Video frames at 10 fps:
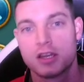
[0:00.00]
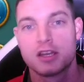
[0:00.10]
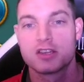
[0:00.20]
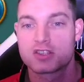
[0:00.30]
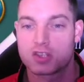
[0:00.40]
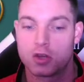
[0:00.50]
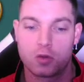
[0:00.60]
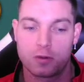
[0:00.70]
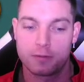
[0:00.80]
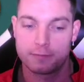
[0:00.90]

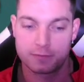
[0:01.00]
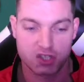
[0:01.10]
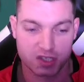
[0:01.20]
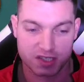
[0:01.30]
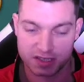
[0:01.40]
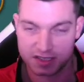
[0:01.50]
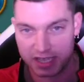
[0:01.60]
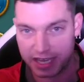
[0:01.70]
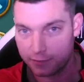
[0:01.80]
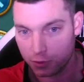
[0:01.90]
So just
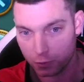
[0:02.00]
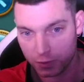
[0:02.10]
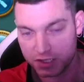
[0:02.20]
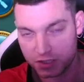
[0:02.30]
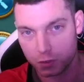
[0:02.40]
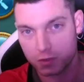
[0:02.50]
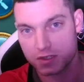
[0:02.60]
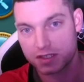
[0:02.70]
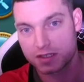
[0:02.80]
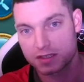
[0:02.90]
save your
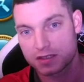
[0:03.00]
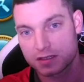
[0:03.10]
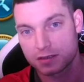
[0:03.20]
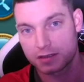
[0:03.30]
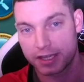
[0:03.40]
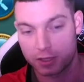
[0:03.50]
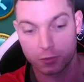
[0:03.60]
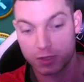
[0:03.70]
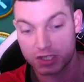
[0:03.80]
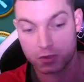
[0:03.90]
resources, like your
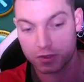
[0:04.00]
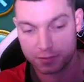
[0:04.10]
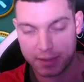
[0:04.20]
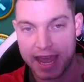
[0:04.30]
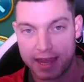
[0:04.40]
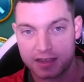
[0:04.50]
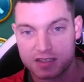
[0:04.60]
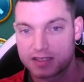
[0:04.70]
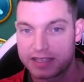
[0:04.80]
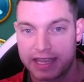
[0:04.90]
resource packs,
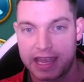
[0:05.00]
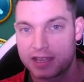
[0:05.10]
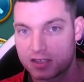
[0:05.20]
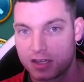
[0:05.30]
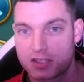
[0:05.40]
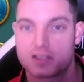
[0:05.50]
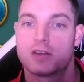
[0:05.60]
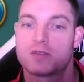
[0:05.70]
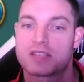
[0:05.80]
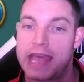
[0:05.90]
because they can't touch
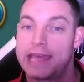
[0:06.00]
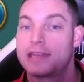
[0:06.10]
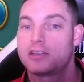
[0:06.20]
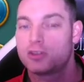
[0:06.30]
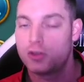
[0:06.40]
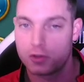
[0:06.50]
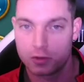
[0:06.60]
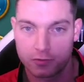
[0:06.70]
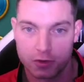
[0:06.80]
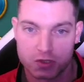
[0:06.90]
those, and your
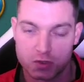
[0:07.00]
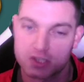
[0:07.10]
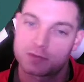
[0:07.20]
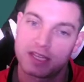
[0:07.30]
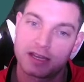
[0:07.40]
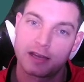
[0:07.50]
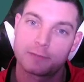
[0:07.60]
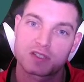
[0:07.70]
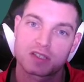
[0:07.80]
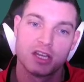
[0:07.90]
universal speed
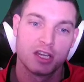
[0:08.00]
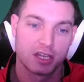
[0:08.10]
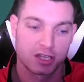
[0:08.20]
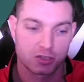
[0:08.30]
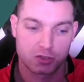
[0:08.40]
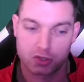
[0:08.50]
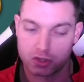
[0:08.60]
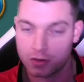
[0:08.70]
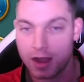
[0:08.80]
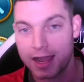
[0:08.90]
ups.
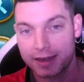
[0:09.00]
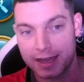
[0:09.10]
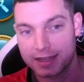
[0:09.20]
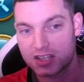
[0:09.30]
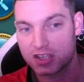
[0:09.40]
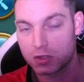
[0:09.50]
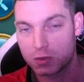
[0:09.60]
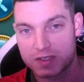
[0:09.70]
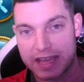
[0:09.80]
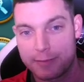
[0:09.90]
Try not to
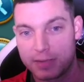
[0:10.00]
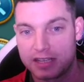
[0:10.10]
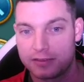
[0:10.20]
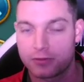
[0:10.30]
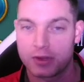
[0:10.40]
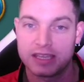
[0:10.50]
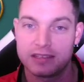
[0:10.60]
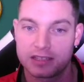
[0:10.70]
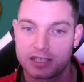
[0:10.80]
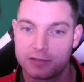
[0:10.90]
use that many for
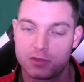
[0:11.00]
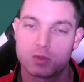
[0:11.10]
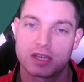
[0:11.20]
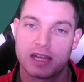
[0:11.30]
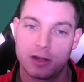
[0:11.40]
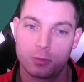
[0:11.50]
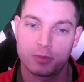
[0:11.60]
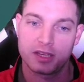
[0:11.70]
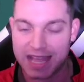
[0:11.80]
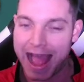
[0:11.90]
healing if you can help
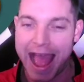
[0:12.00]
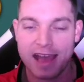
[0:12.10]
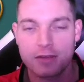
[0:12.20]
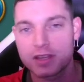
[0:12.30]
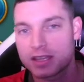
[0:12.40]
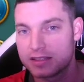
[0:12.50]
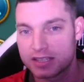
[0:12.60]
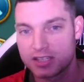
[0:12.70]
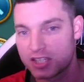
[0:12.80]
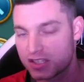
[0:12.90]
it. Have a
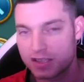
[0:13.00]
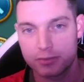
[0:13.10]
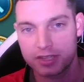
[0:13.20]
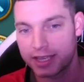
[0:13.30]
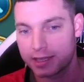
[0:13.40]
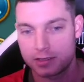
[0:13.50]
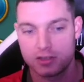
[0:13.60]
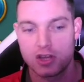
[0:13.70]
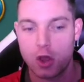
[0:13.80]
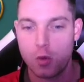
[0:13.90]
contingency
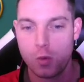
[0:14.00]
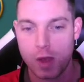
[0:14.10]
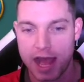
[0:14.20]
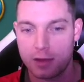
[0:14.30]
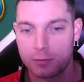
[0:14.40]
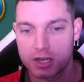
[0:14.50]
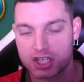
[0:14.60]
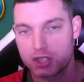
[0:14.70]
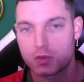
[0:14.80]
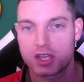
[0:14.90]
plan. Know how
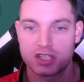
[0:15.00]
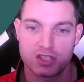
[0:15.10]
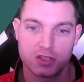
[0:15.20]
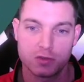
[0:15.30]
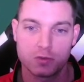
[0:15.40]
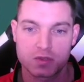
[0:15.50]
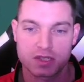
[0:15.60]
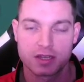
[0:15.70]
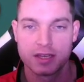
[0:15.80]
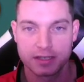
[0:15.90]
much you can use
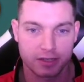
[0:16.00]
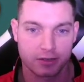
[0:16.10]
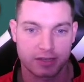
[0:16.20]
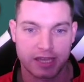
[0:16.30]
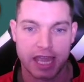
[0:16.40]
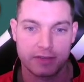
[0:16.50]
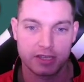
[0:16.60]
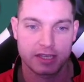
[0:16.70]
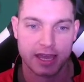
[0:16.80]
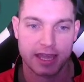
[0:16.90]
during
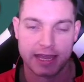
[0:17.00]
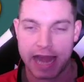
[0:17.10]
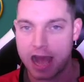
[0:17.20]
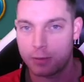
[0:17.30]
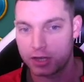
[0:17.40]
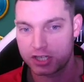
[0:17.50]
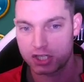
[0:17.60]
KVK and how much you